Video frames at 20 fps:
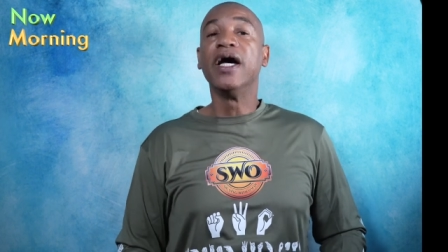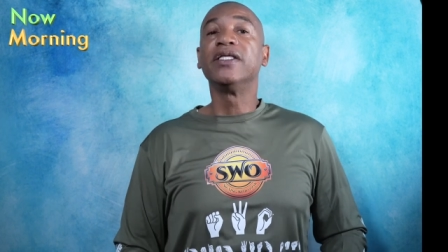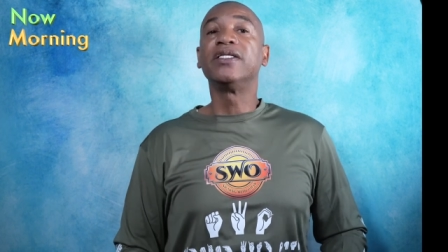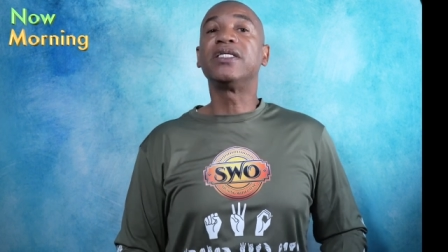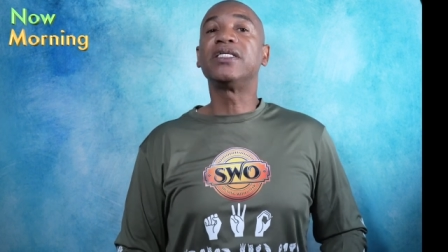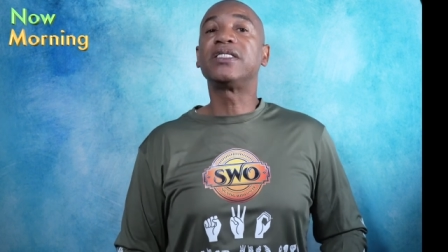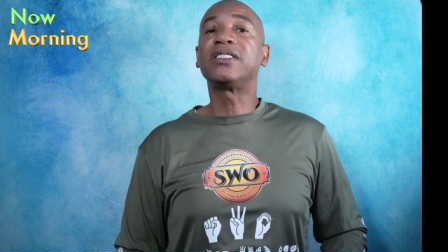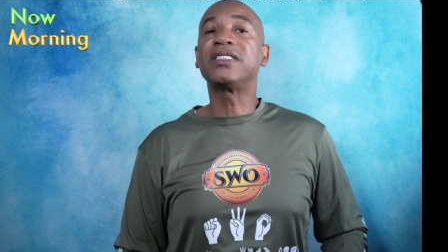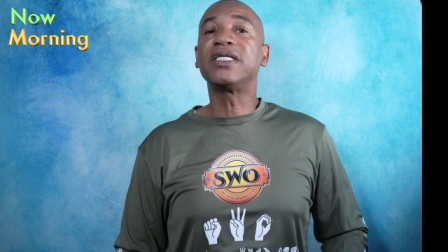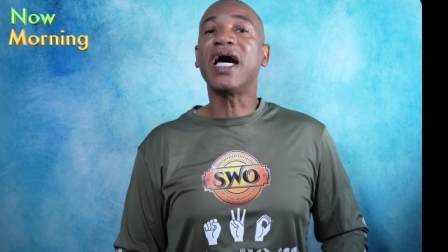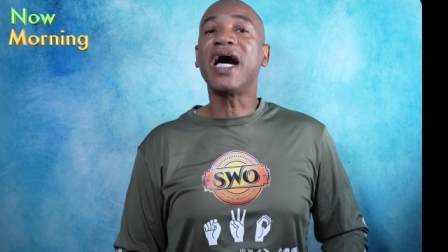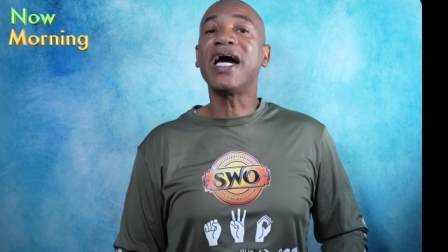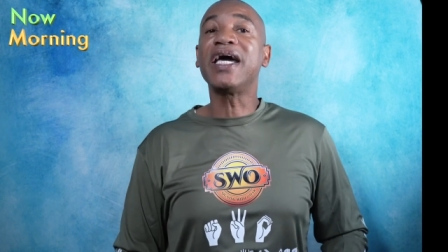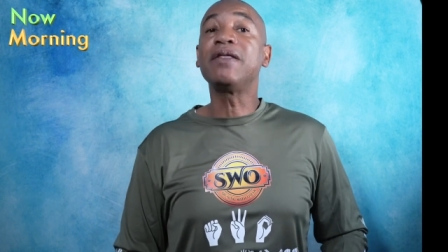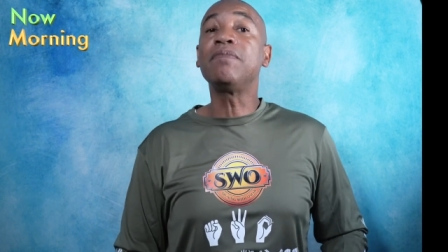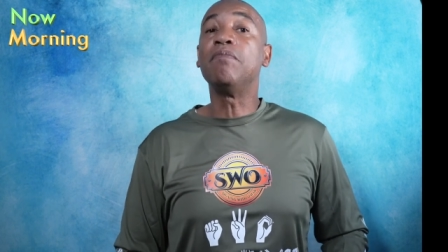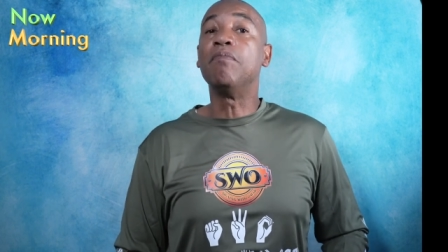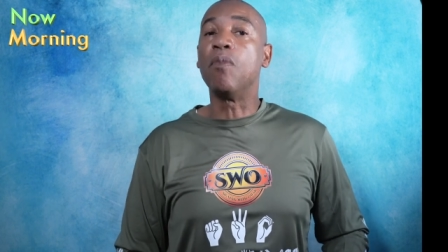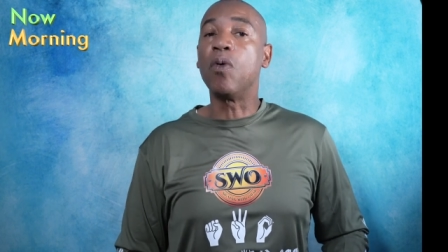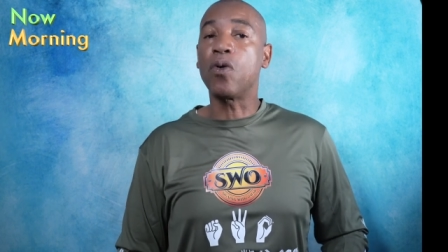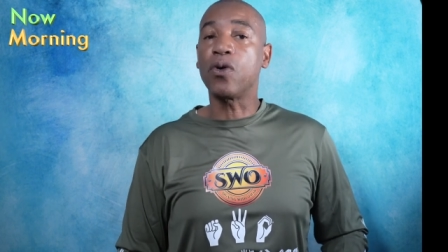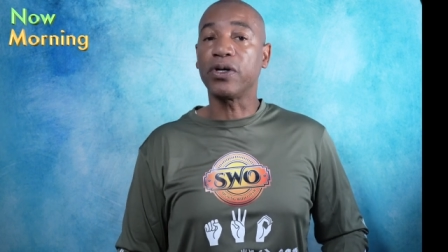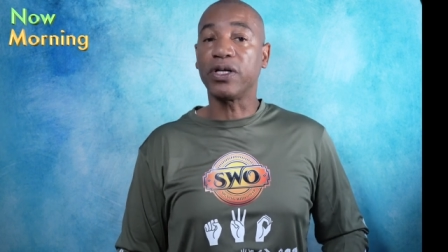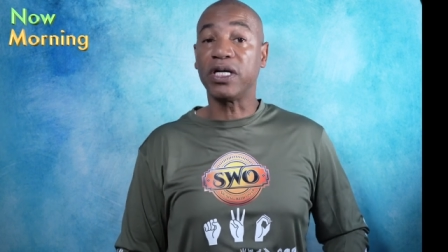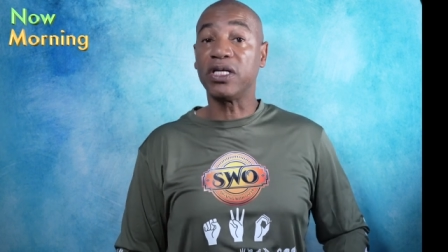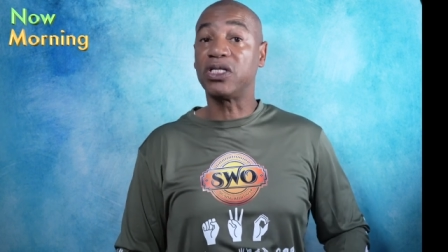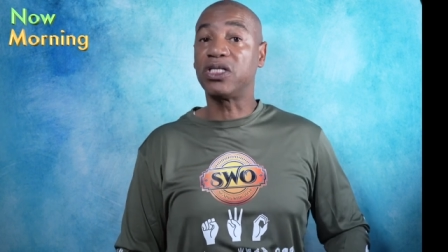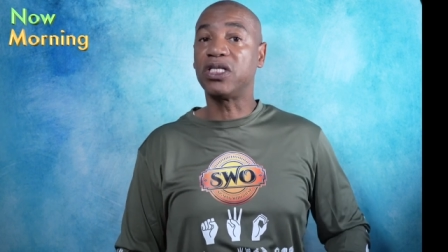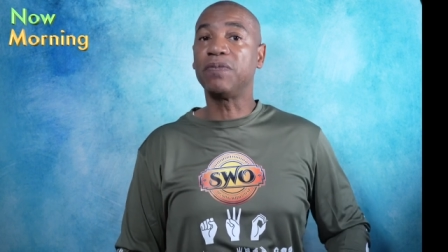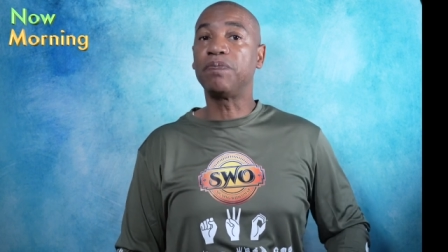To sign
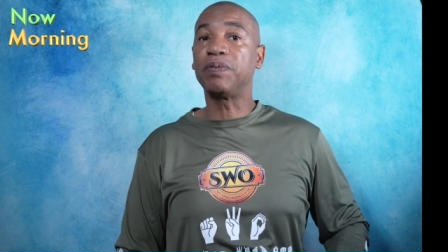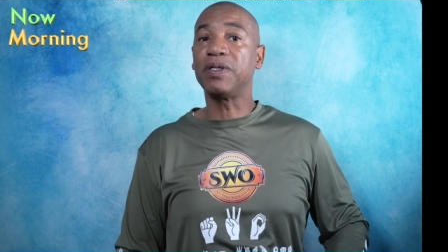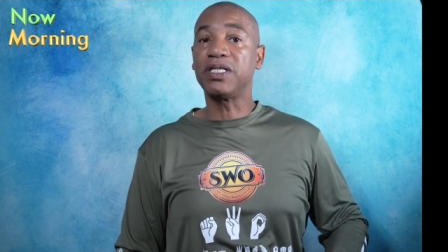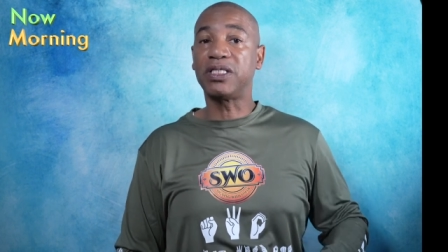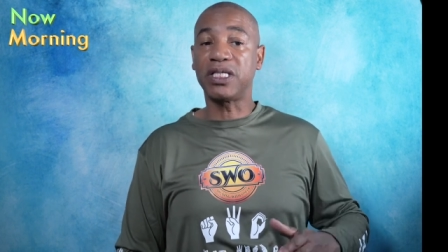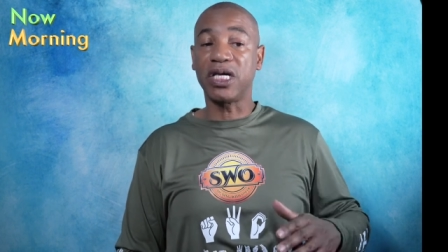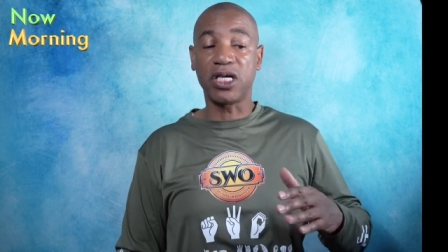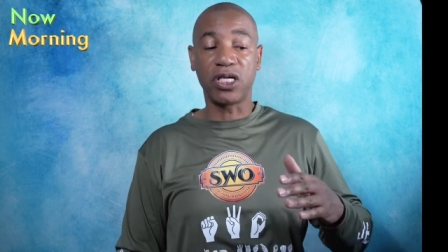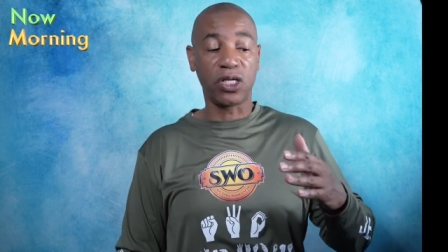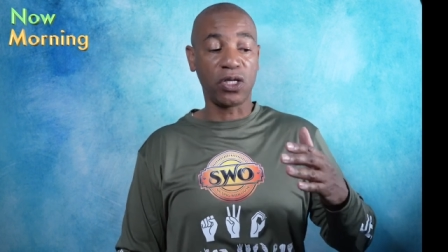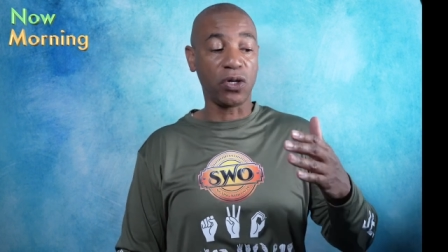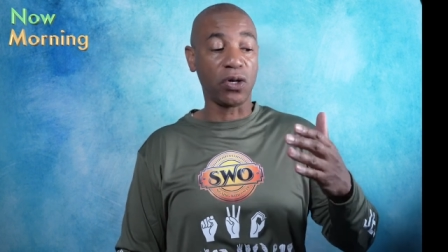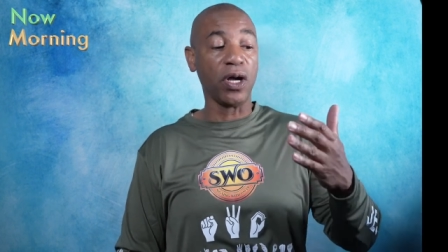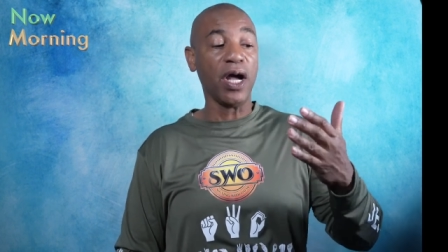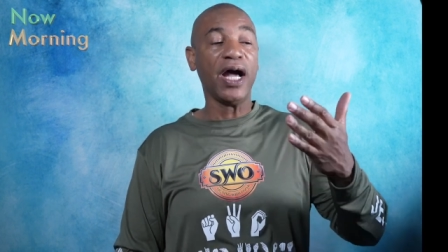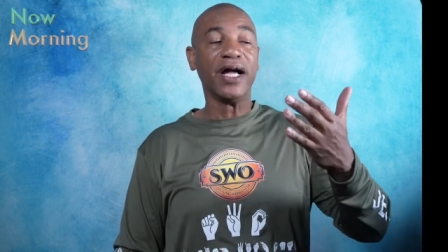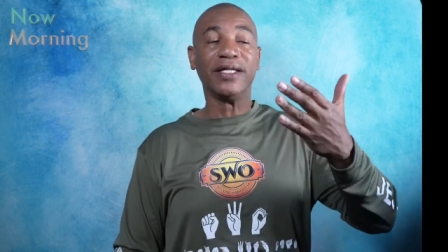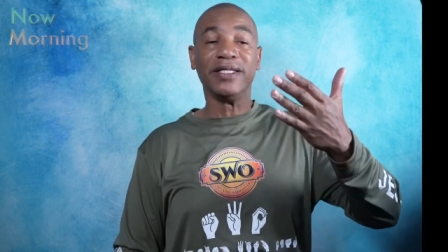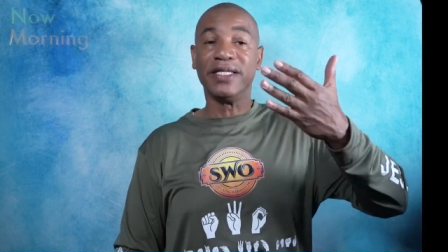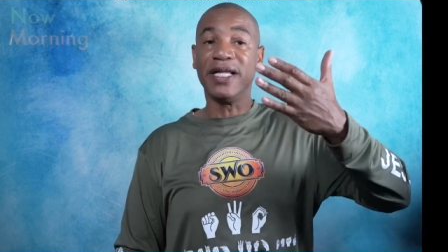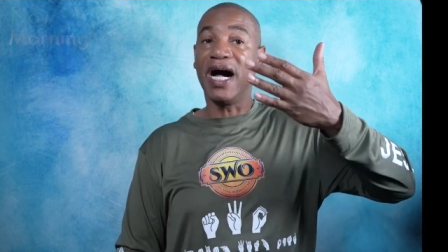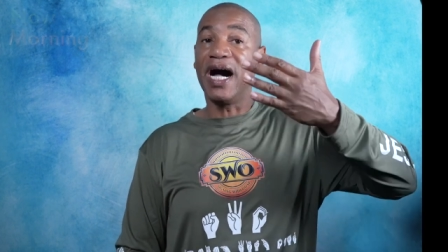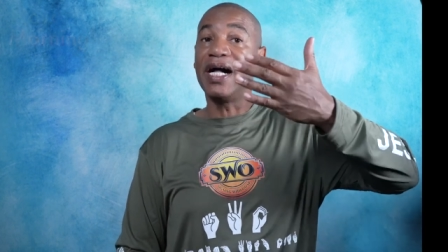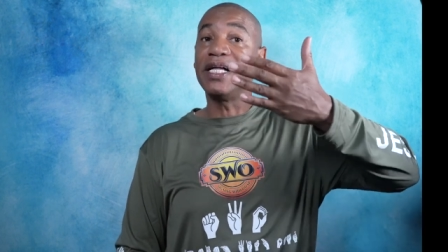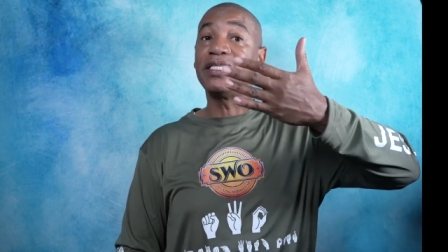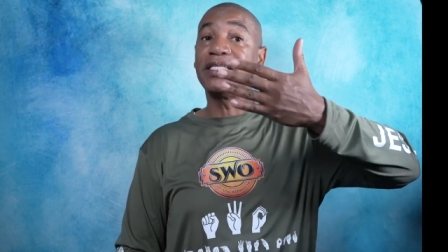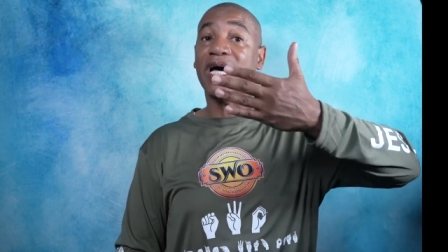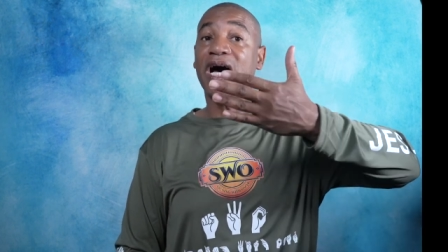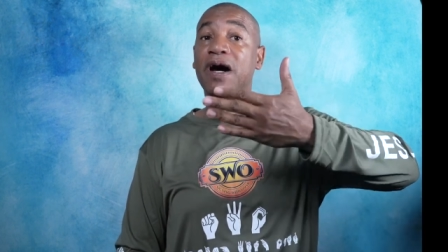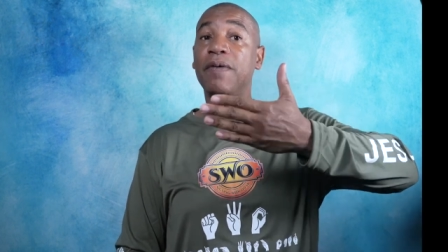morning, simply take your
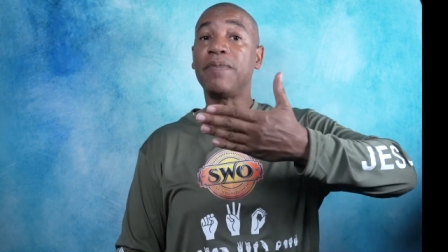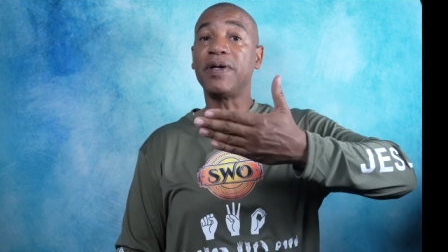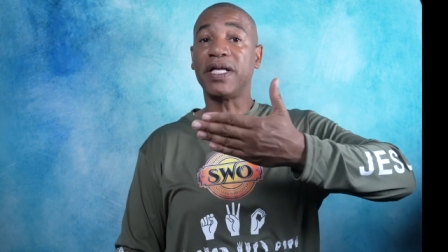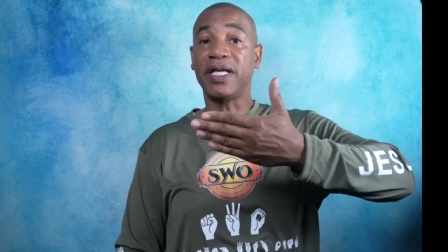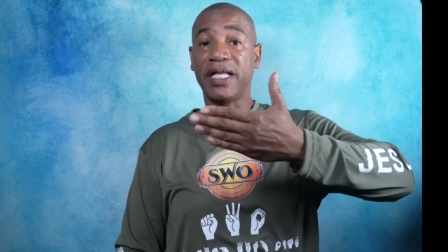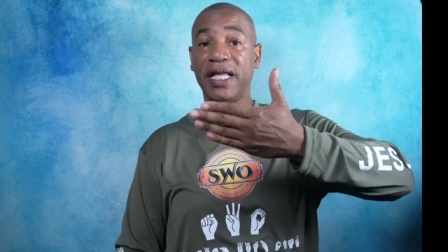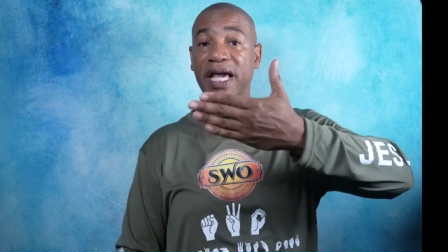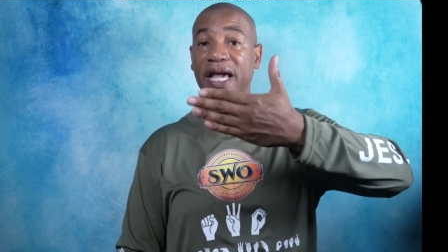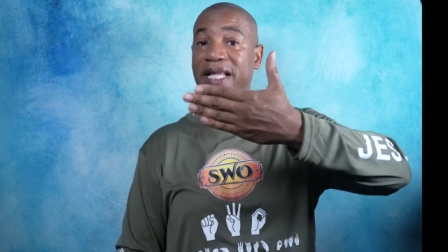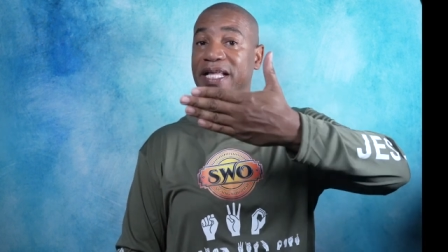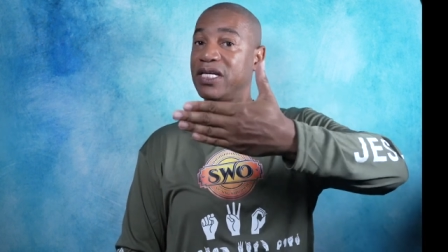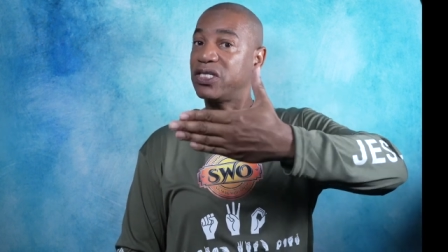non-dominant hand,